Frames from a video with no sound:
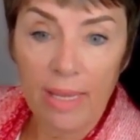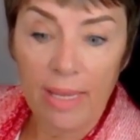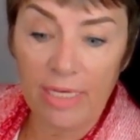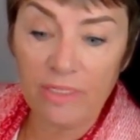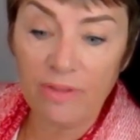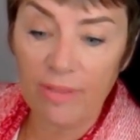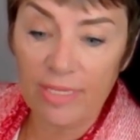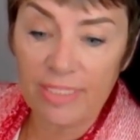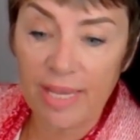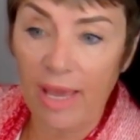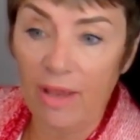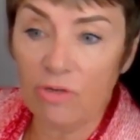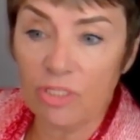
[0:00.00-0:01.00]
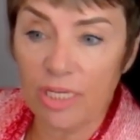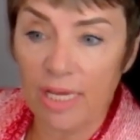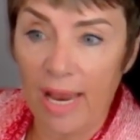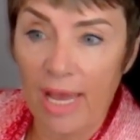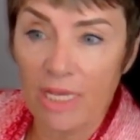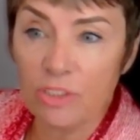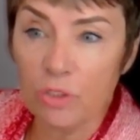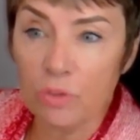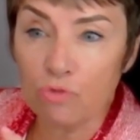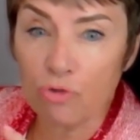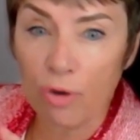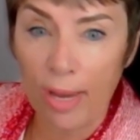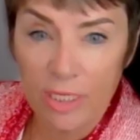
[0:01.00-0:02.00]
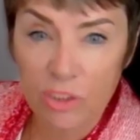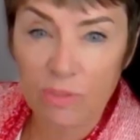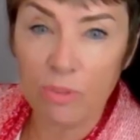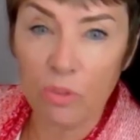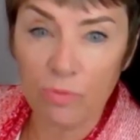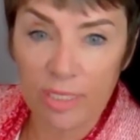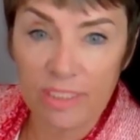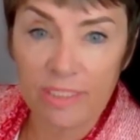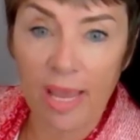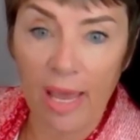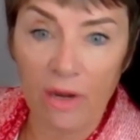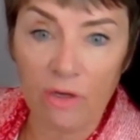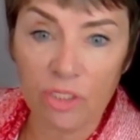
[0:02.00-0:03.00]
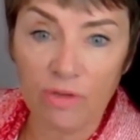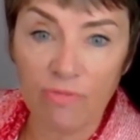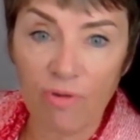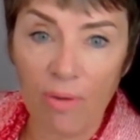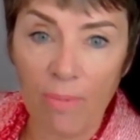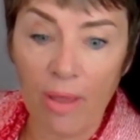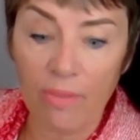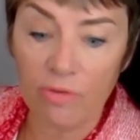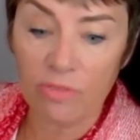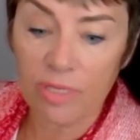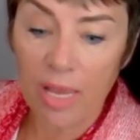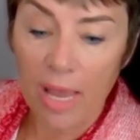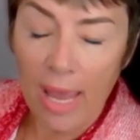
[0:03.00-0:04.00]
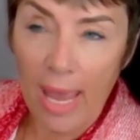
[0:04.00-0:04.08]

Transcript: into this energy and as you transmute this energy from others.